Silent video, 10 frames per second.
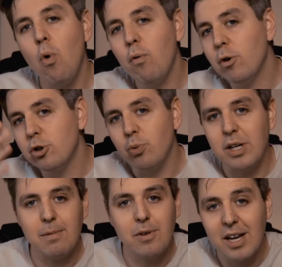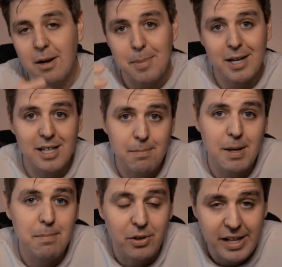over twenty gigabyte that
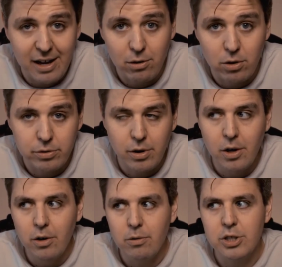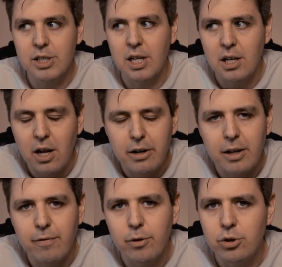people download, which is a
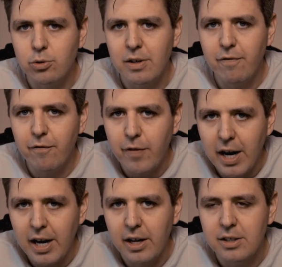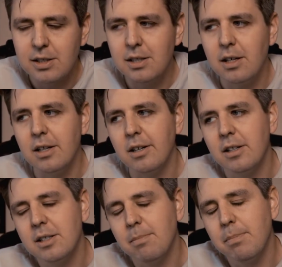lot if you're doing files. Uh,
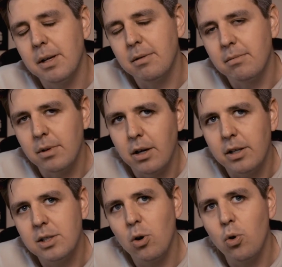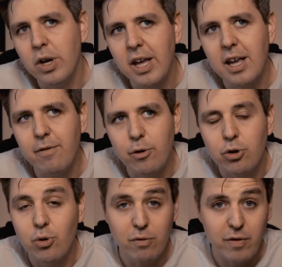it's a bit, you know, it's okay if you're
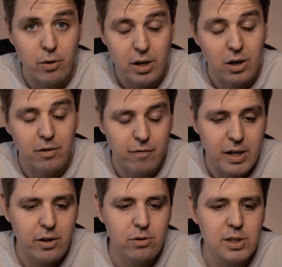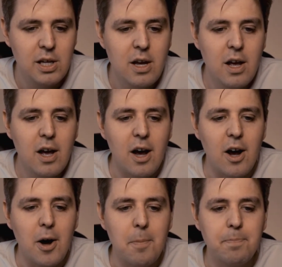doing very long videos.
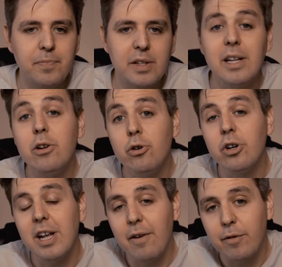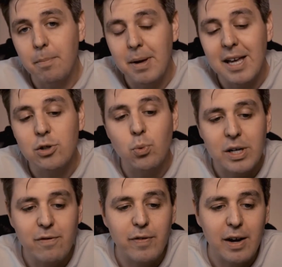Um, then you're gonna have to pay
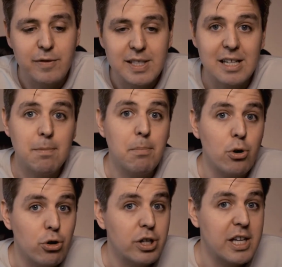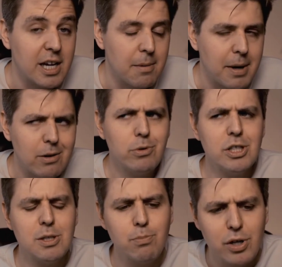twenty-five cents per gigabyte,
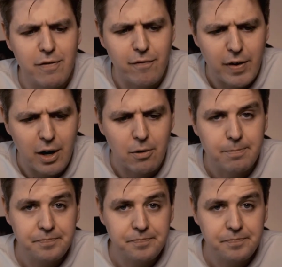which is pretty fair.